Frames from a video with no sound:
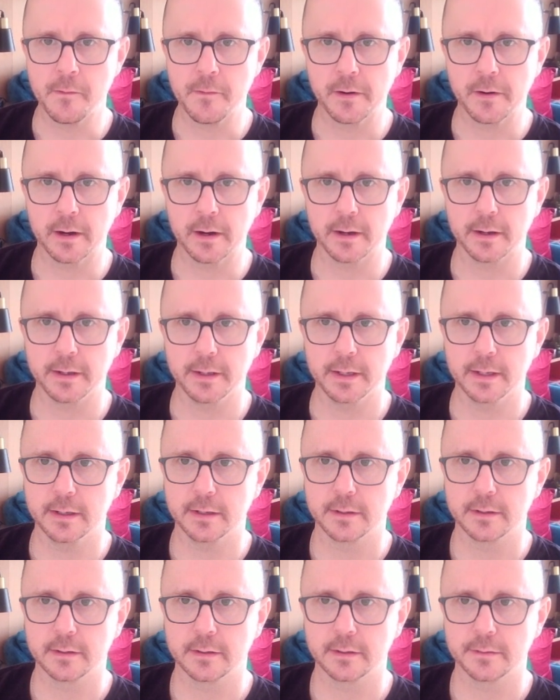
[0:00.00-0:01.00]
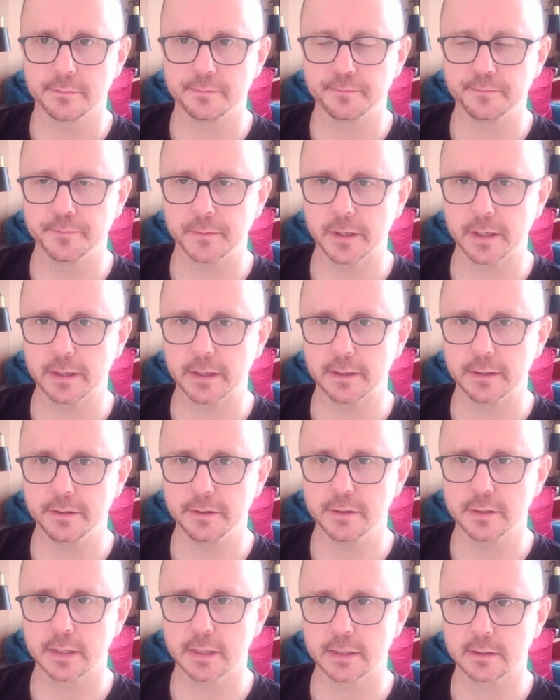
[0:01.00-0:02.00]
You
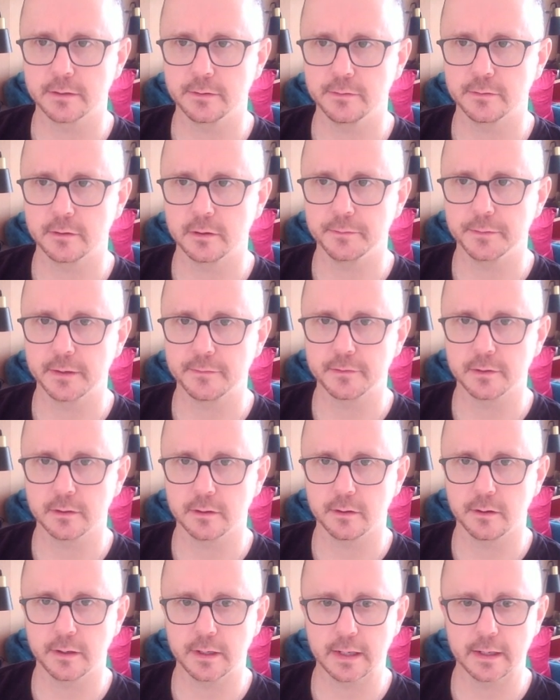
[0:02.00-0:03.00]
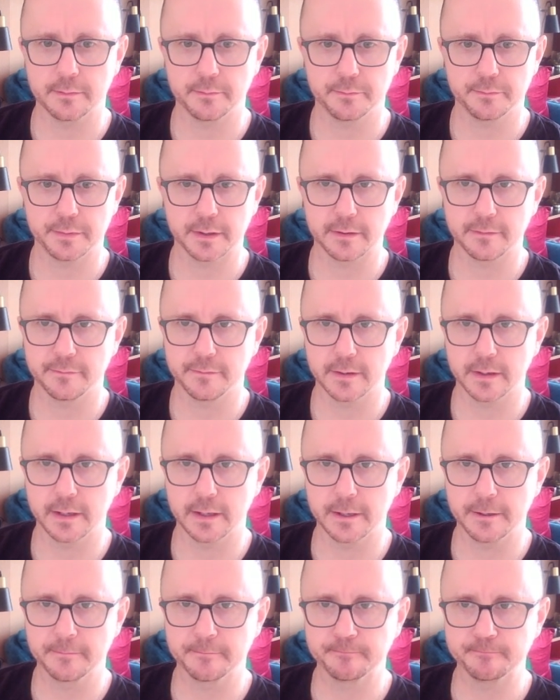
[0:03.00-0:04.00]
texted groom left alone at
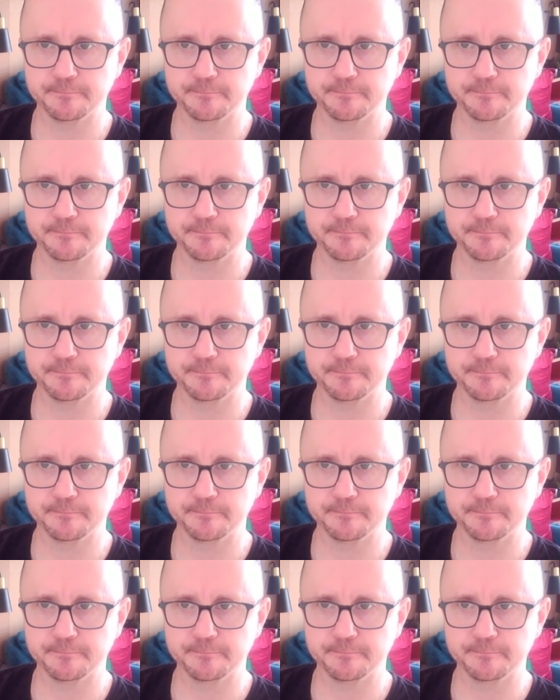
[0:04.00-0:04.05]
buffet.